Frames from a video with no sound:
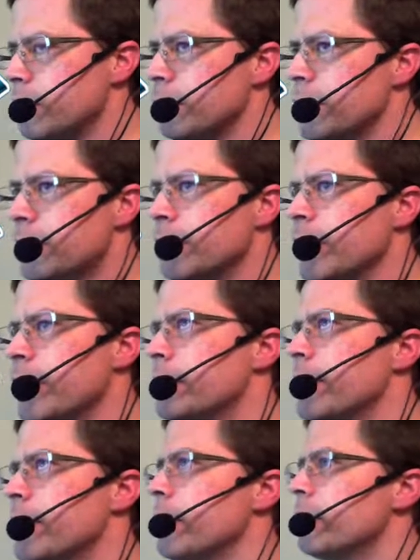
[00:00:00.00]
just
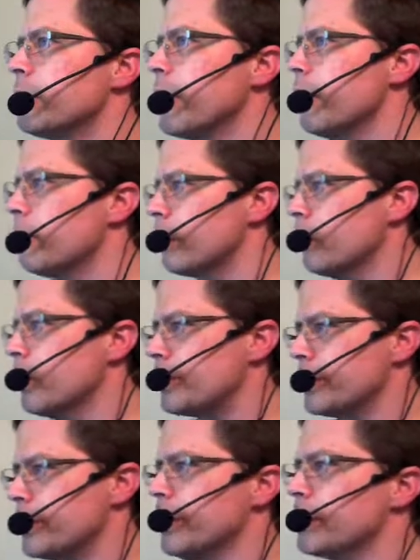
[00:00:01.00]
like say, okay, I want to
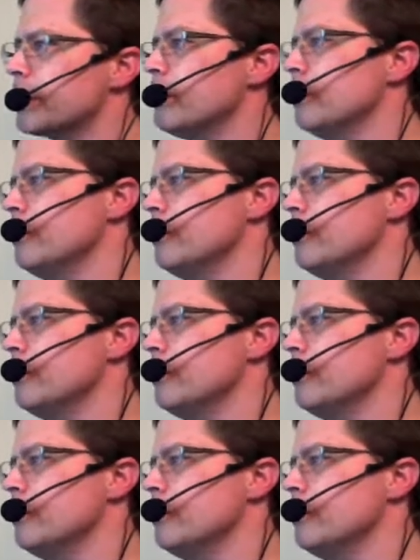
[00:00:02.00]
watch this.